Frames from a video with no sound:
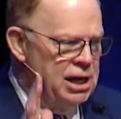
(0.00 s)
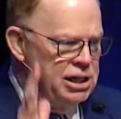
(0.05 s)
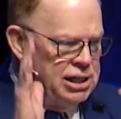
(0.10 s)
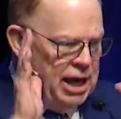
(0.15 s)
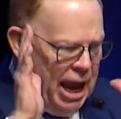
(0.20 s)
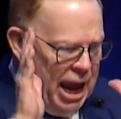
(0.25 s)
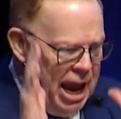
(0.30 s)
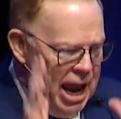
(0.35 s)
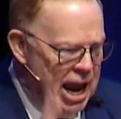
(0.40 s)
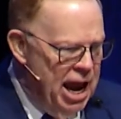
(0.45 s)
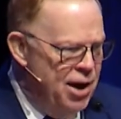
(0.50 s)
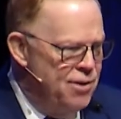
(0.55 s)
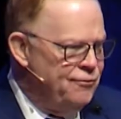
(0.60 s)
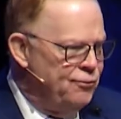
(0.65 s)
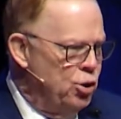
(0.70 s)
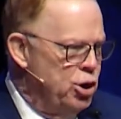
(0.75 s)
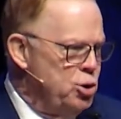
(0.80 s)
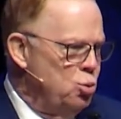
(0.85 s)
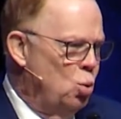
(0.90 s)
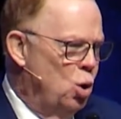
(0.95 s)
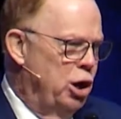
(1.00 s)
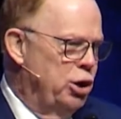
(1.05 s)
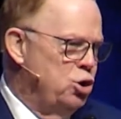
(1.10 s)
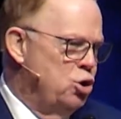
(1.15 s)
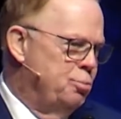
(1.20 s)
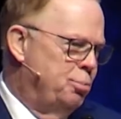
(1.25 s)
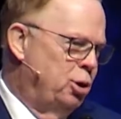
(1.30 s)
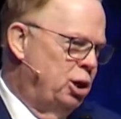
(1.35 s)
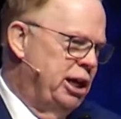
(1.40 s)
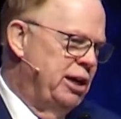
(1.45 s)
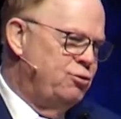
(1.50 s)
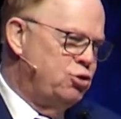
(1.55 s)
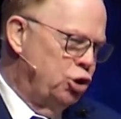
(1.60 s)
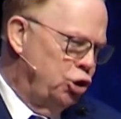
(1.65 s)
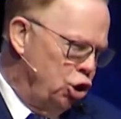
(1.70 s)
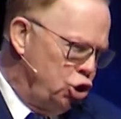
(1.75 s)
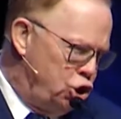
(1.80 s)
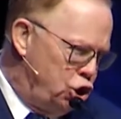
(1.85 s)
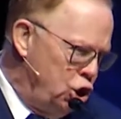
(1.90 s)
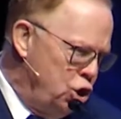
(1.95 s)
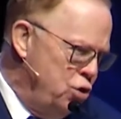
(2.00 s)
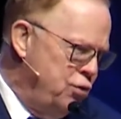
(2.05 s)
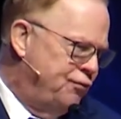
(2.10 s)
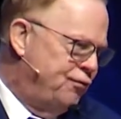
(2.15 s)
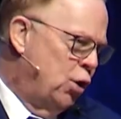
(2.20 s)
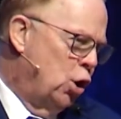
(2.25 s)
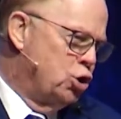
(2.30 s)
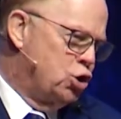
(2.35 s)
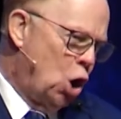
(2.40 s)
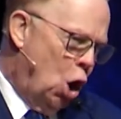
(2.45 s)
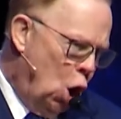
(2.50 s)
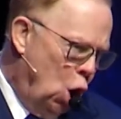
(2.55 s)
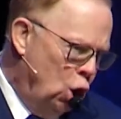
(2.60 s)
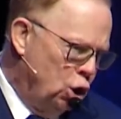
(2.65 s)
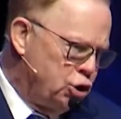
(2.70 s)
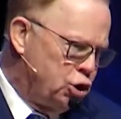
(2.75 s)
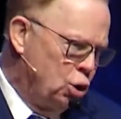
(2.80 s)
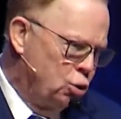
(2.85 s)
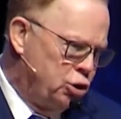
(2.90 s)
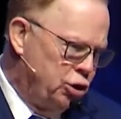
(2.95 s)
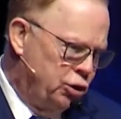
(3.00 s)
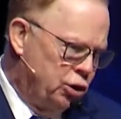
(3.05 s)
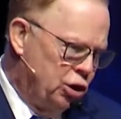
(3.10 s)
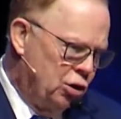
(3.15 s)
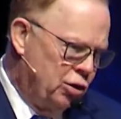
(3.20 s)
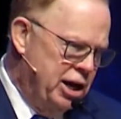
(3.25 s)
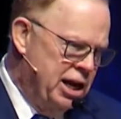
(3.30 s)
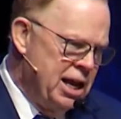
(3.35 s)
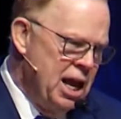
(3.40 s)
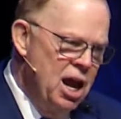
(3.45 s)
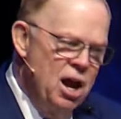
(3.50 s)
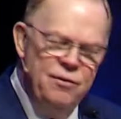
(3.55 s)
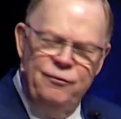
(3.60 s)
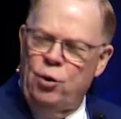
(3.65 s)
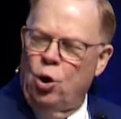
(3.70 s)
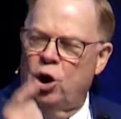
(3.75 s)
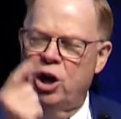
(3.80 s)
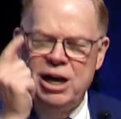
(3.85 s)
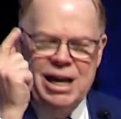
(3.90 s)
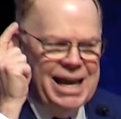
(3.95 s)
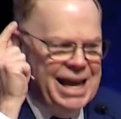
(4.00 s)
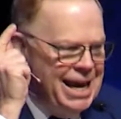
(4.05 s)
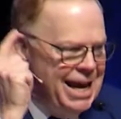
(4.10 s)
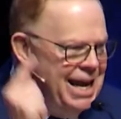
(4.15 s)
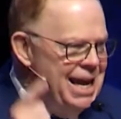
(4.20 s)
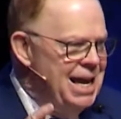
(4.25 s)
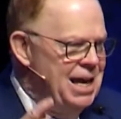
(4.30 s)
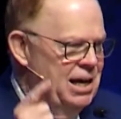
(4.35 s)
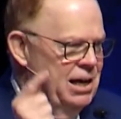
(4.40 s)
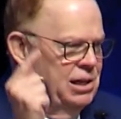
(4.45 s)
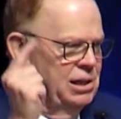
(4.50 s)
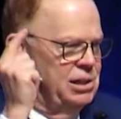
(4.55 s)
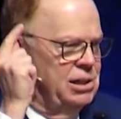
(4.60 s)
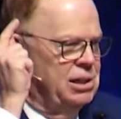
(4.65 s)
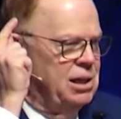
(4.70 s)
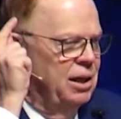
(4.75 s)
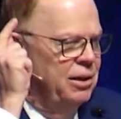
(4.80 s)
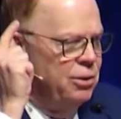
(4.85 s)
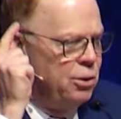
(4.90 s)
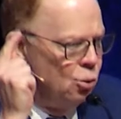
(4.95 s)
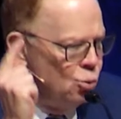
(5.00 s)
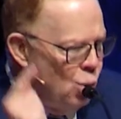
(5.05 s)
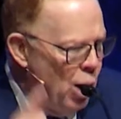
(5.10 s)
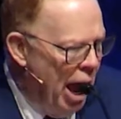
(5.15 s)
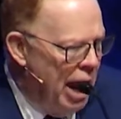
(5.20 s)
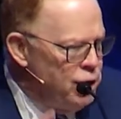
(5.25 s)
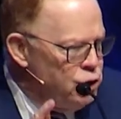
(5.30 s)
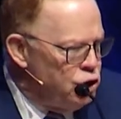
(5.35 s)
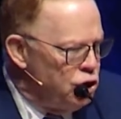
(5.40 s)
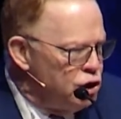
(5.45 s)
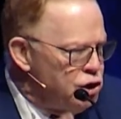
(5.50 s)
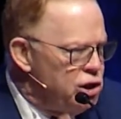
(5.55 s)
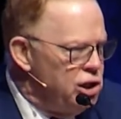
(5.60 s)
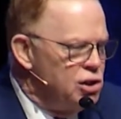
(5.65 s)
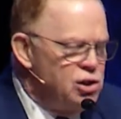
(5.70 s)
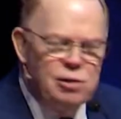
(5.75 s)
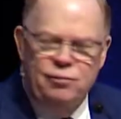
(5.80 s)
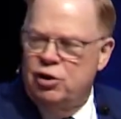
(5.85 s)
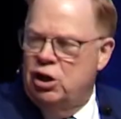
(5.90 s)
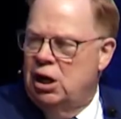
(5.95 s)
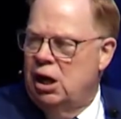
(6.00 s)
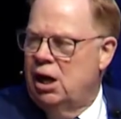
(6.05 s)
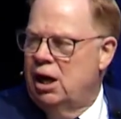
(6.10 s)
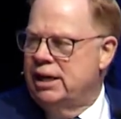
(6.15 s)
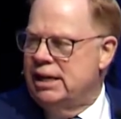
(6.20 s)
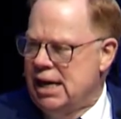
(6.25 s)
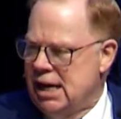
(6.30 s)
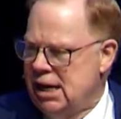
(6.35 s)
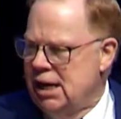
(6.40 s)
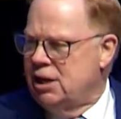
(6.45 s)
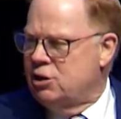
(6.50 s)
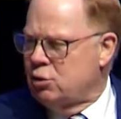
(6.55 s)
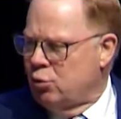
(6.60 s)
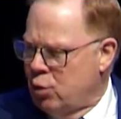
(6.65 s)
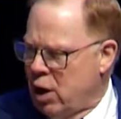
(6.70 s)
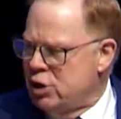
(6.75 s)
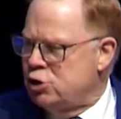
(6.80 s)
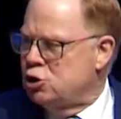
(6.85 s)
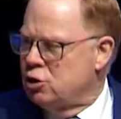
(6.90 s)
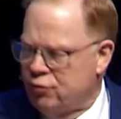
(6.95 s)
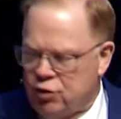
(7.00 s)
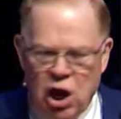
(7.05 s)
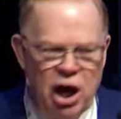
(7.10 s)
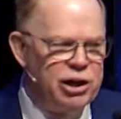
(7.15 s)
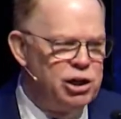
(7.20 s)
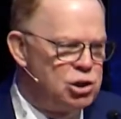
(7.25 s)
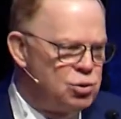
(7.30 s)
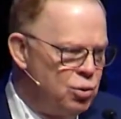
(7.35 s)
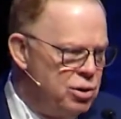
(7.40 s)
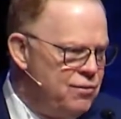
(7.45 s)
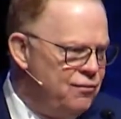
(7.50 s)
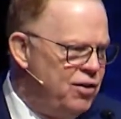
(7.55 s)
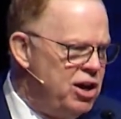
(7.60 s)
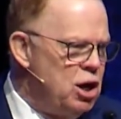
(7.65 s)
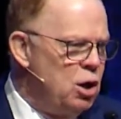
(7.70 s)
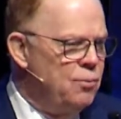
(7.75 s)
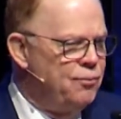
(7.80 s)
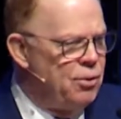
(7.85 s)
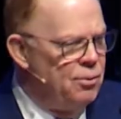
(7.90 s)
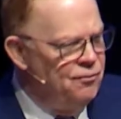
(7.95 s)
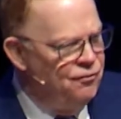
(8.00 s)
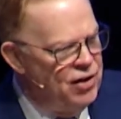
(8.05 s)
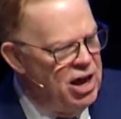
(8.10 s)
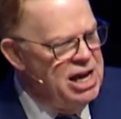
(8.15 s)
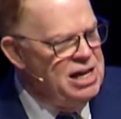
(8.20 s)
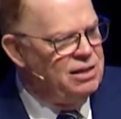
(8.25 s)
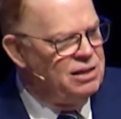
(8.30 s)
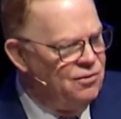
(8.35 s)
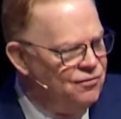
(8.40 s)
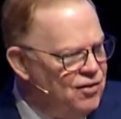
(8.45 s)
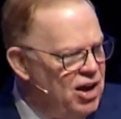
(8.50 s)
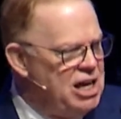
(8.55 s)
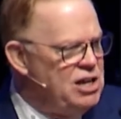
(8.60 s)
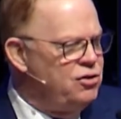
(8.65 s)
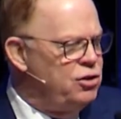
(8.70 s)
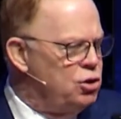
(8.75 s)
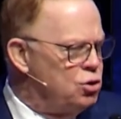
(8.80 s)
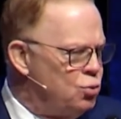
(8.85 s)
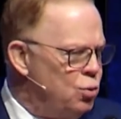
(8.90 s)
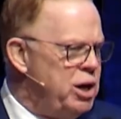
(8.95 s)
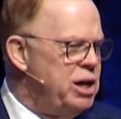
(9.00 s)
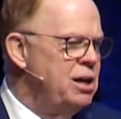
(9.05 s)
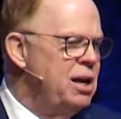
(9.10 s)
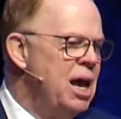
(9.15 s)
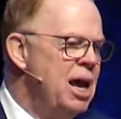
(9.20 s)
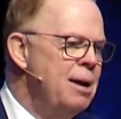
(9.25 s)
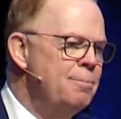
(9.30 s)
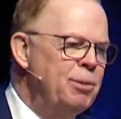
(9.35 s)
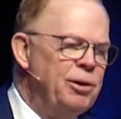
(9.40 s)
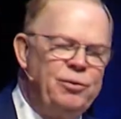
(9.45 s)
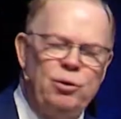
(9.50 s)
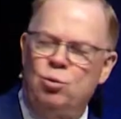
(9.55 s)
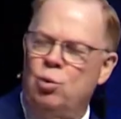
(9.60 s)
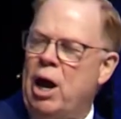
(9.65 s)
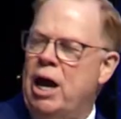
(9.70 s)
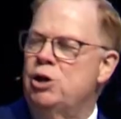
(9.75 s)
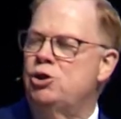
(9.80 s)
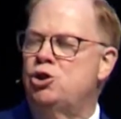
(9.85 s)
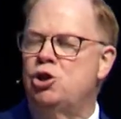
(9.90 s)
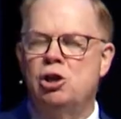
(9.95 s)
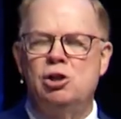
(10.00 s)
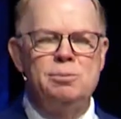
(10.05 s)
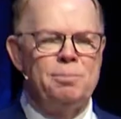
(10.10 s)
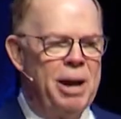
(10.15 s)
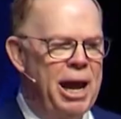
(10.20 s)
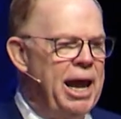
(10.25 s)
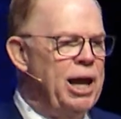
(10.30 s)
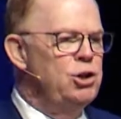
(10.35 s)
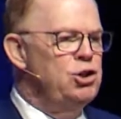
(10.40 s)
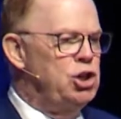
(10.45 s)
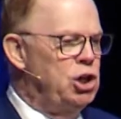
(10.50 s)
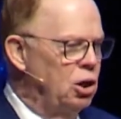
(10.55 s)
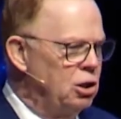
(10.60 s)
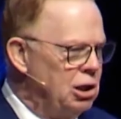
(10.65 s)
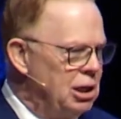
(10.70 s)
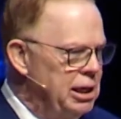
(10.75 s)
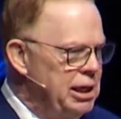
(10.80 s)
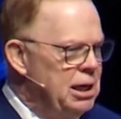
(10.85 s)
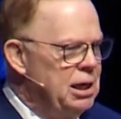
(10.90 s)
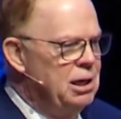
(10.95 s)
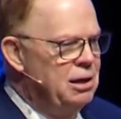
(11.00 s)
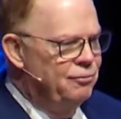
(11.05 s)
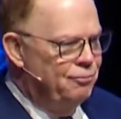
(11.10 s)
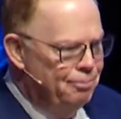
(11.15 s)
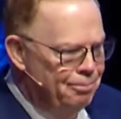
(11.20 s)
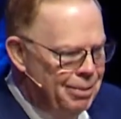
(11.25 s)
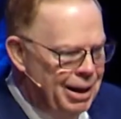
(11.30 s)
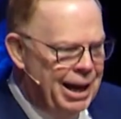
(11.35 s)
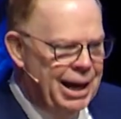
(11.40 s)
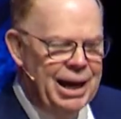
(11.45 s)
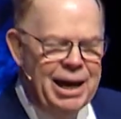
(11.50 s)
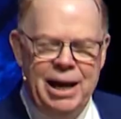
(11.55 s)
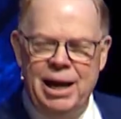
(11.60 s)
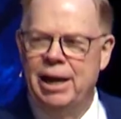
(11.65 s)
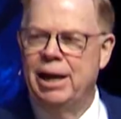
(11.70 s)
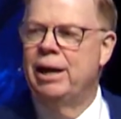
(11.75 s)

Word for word: to everyone who believes, to the Jew first, also to the Greek, for it is the righteousness of God. In it, the righteousness of God is revealed from faith to faith is written, but the righteous man shall live by